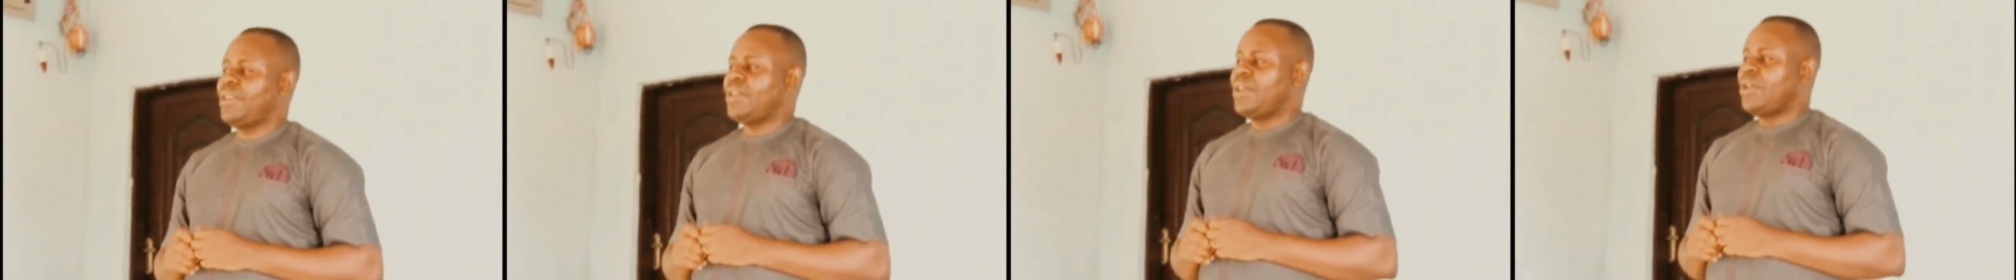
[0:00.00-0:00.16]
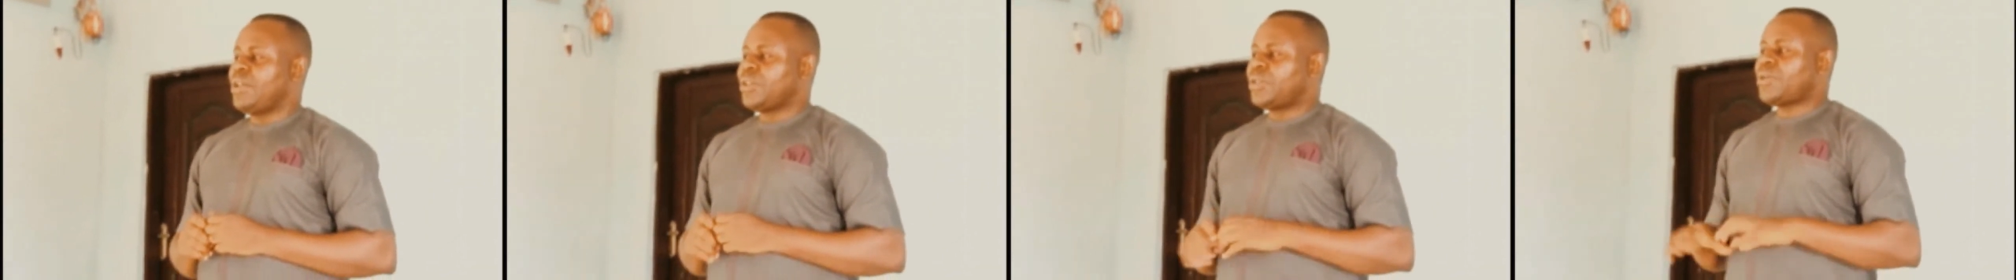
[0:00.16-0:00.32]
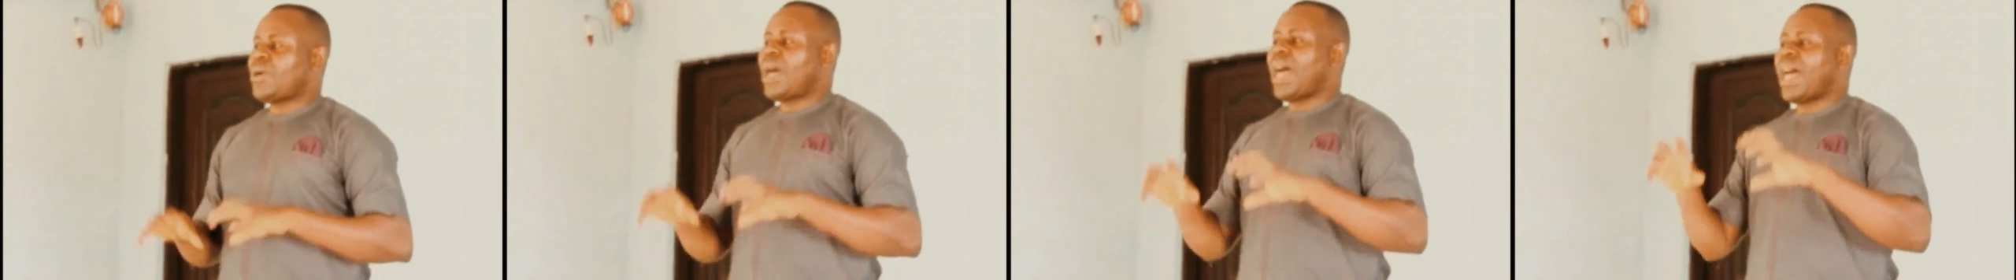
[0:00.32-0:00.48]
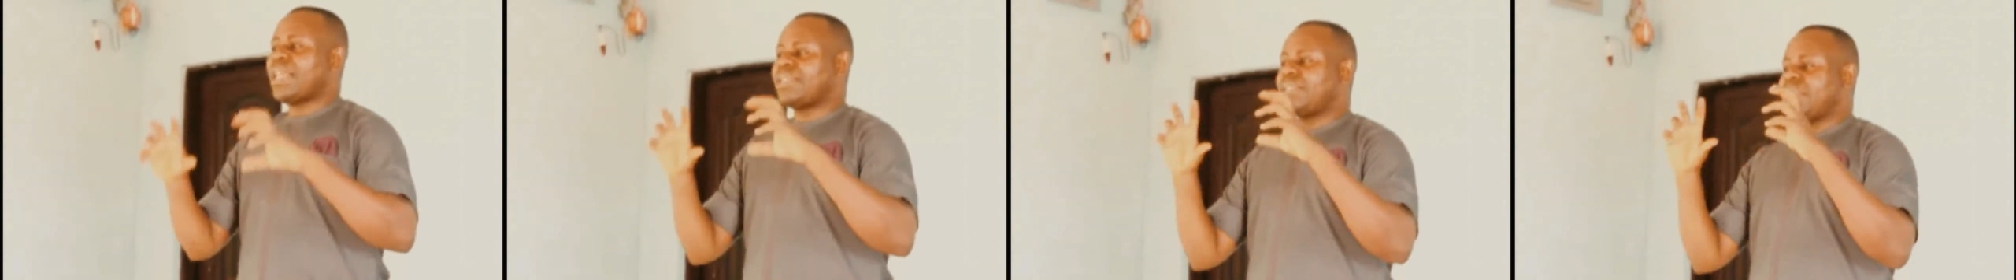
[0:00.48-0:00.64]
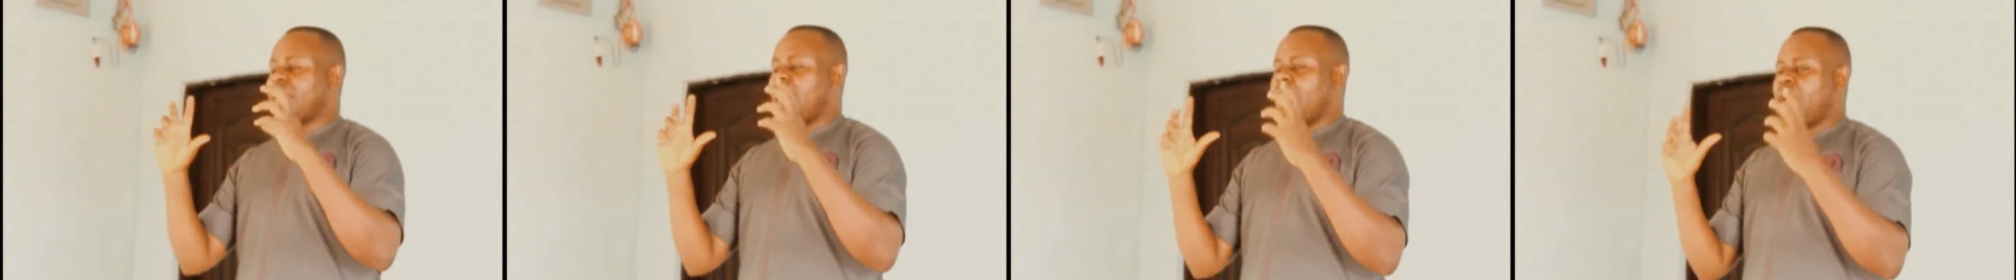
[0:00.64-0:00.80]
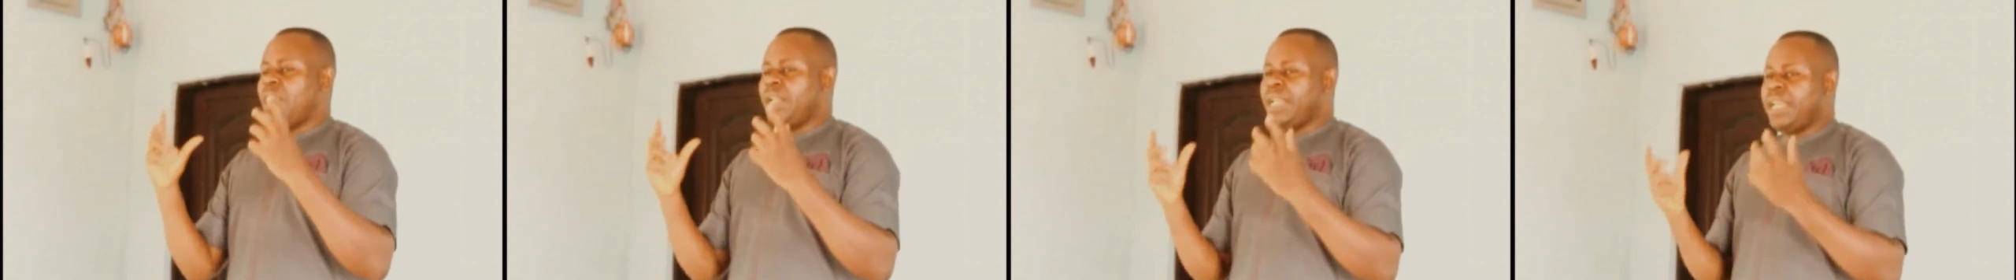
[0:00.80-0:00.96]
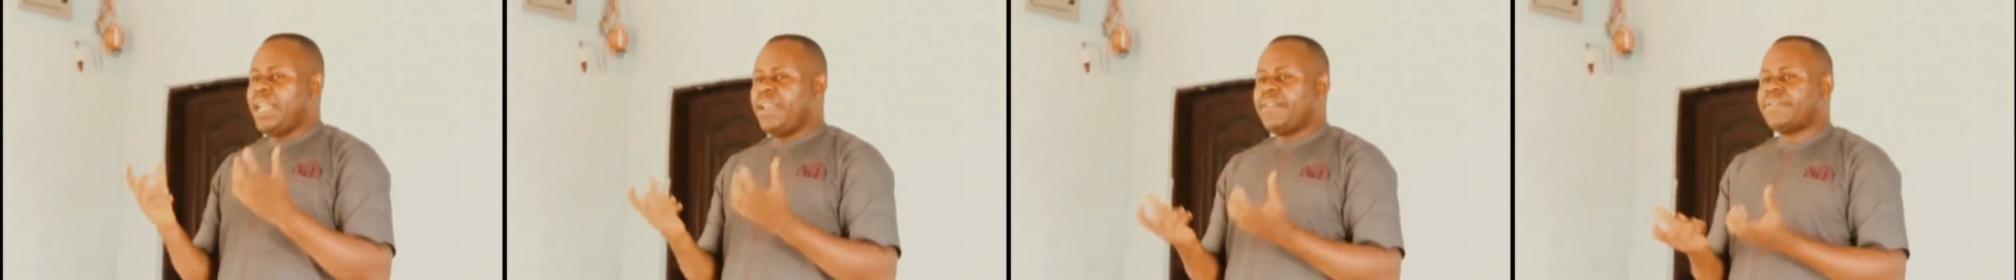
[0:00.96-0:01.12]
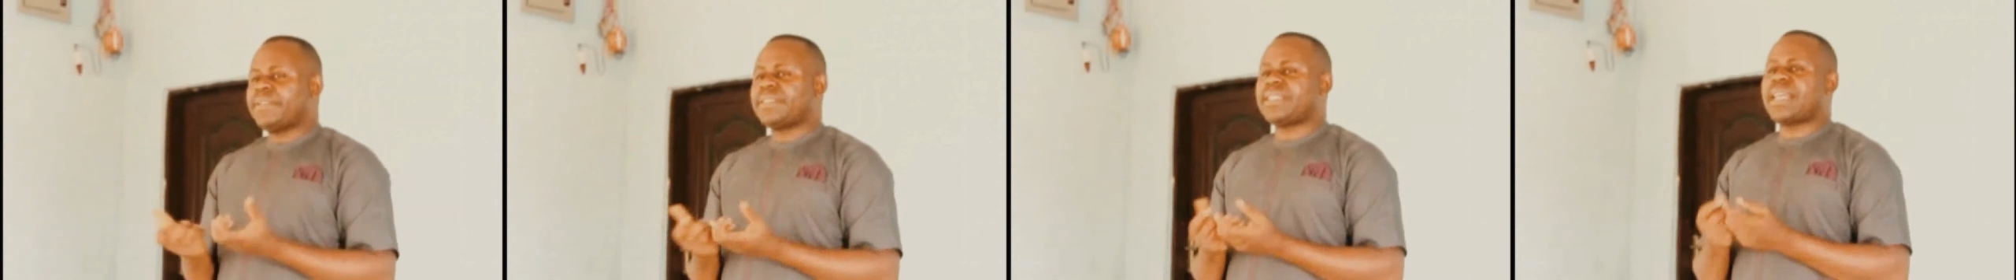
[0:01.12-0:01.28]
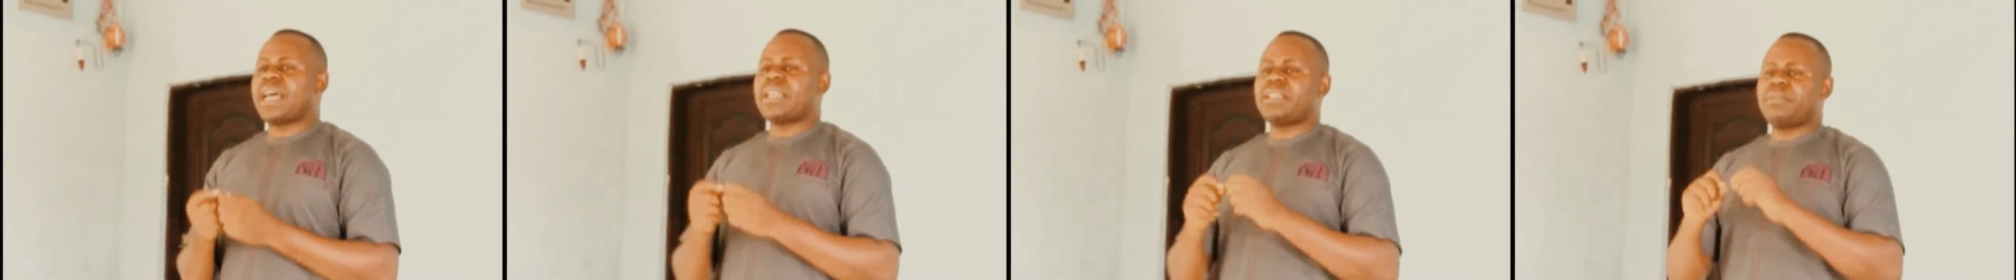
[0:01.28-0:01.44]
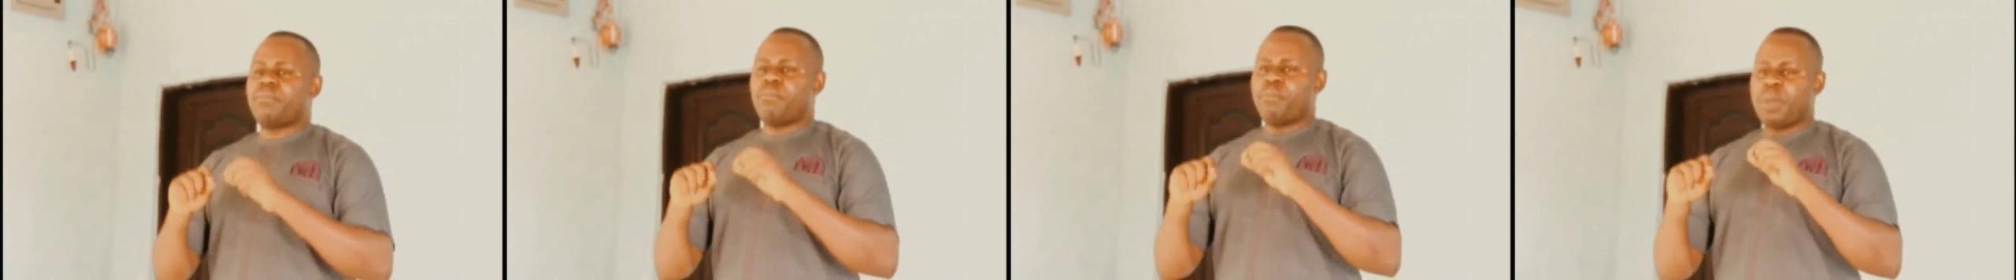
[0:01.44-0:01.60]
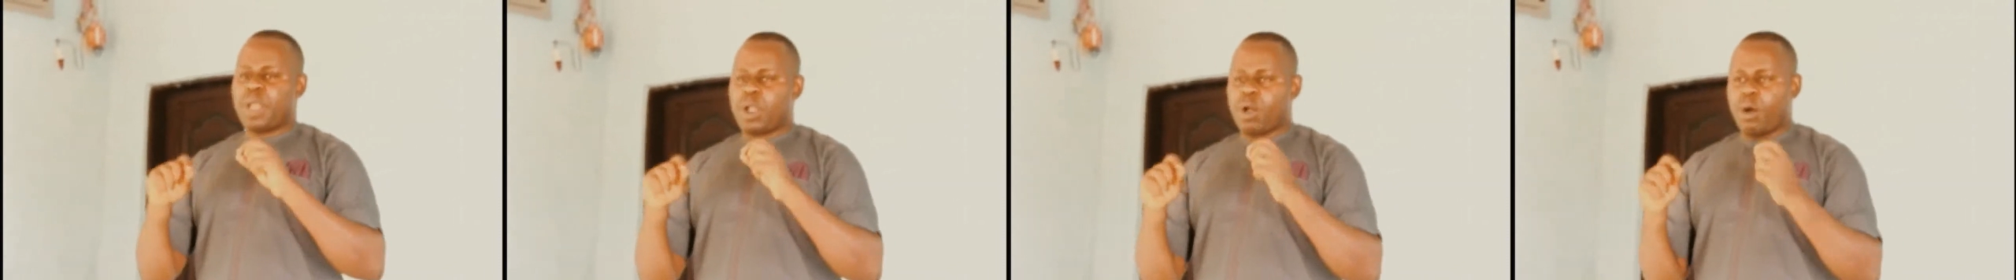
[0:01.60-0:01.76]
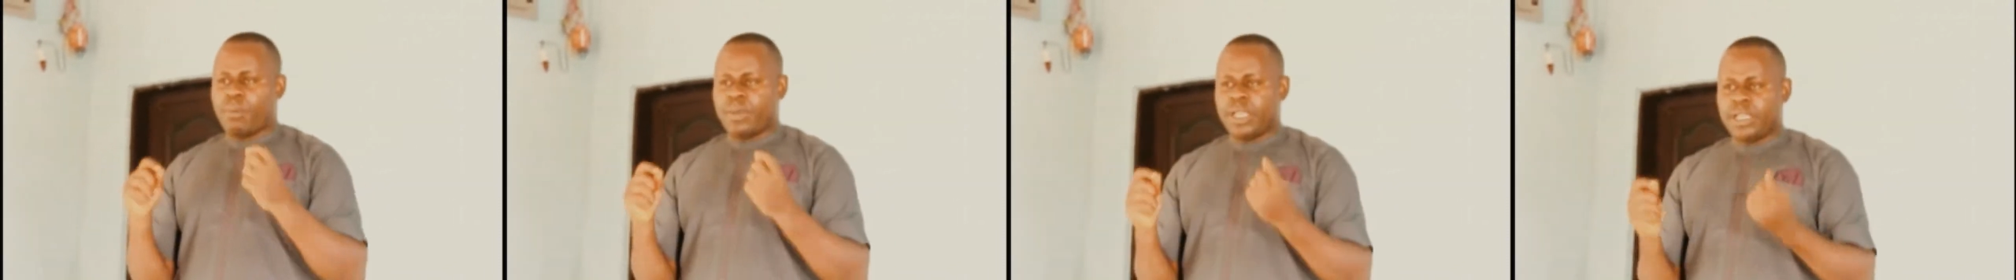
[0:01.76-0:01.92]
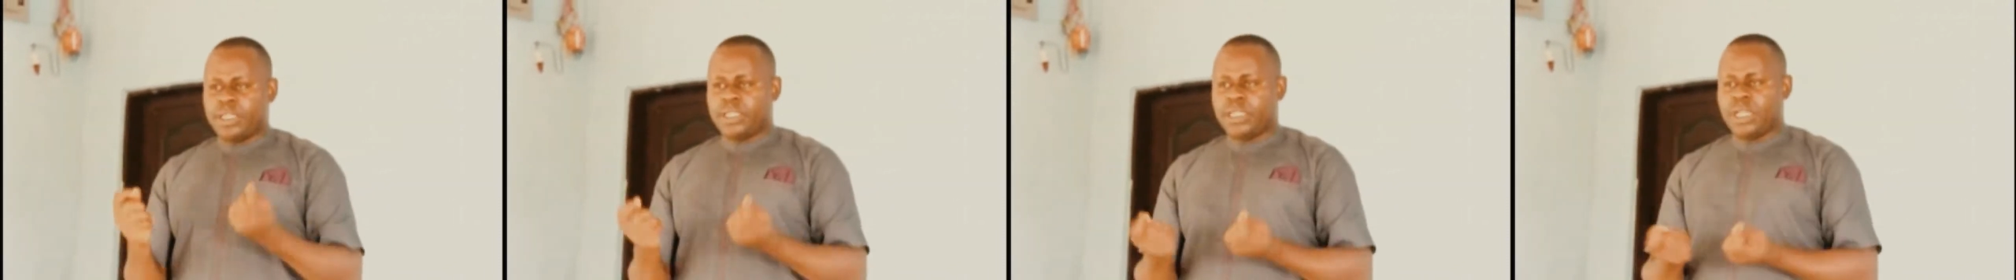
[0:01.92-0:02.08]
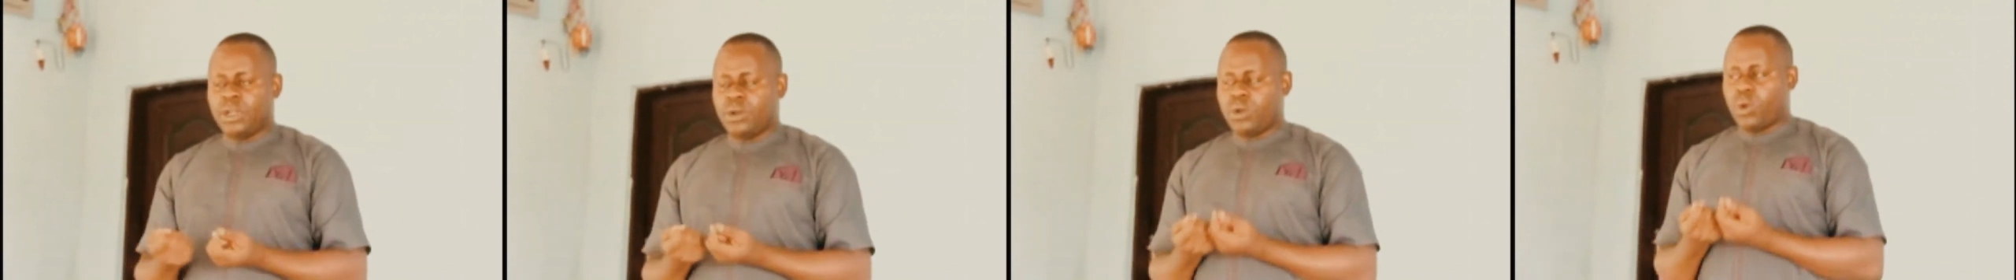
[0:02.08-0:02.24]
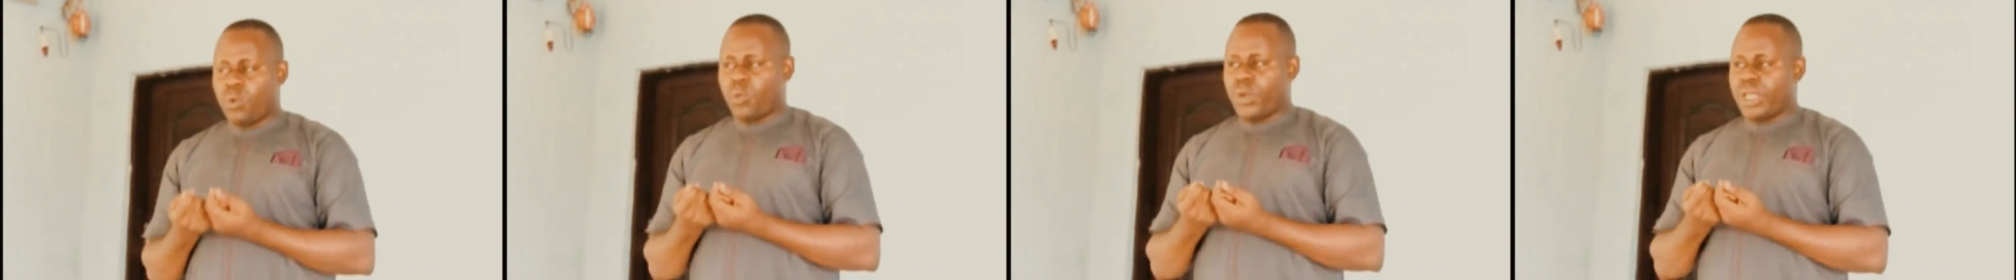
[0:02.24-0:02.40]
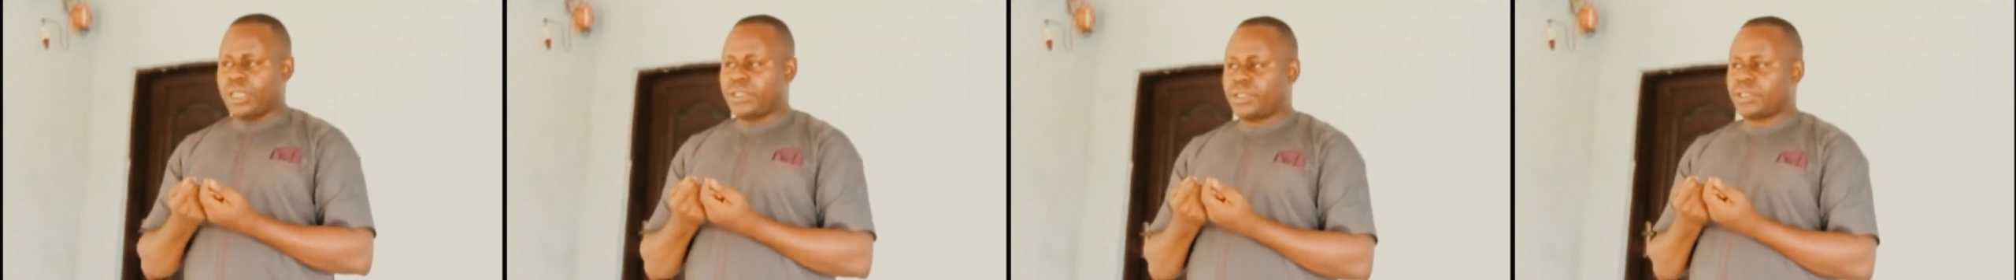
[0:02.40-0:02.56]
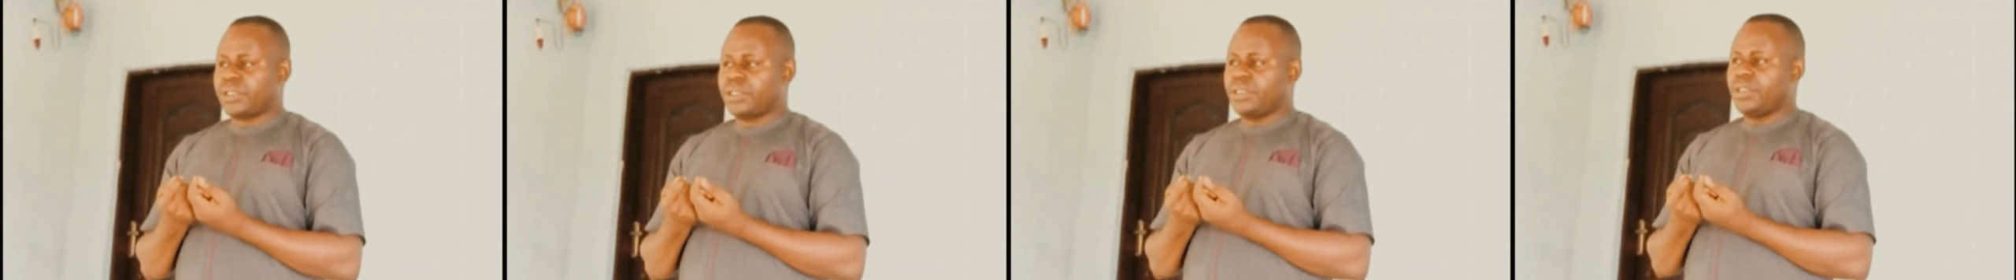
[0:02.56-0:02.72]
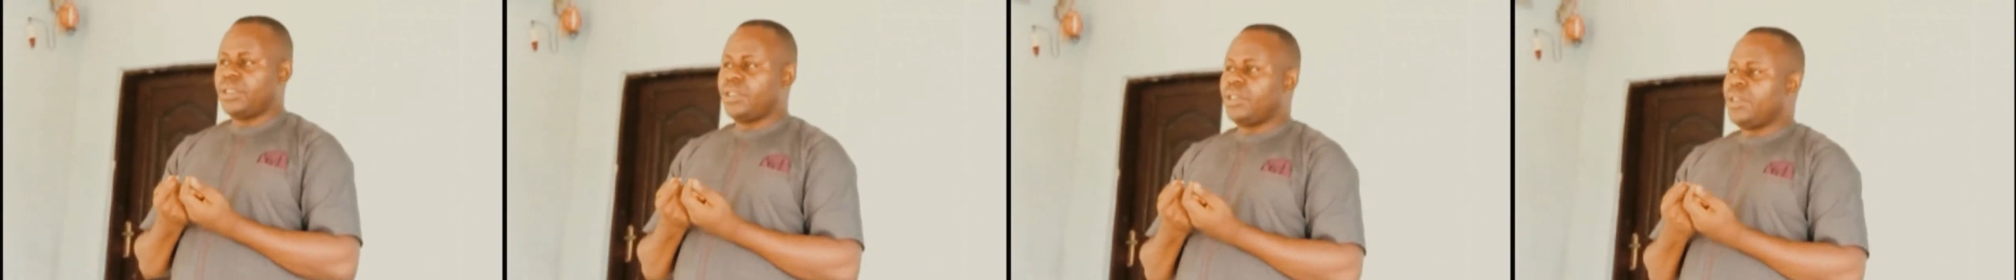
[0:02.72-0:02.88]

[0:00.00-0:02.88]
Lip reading: So as the leaves start becoming yellowish,